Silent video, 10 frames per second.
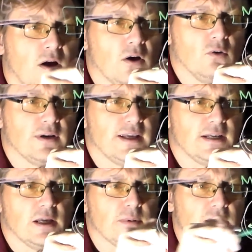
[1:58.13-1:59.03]
are going to
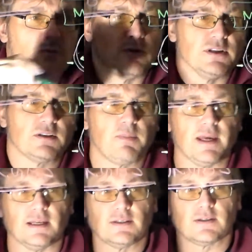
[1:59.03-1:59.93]
end up equally
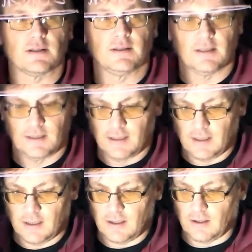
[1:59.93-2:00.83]
spaced
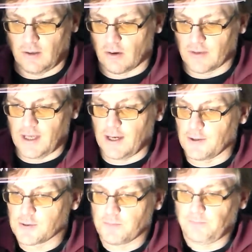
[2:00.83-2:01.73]
along the
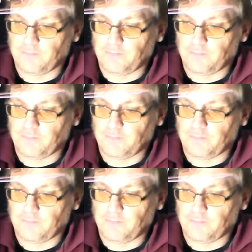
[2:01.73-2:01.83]
edge.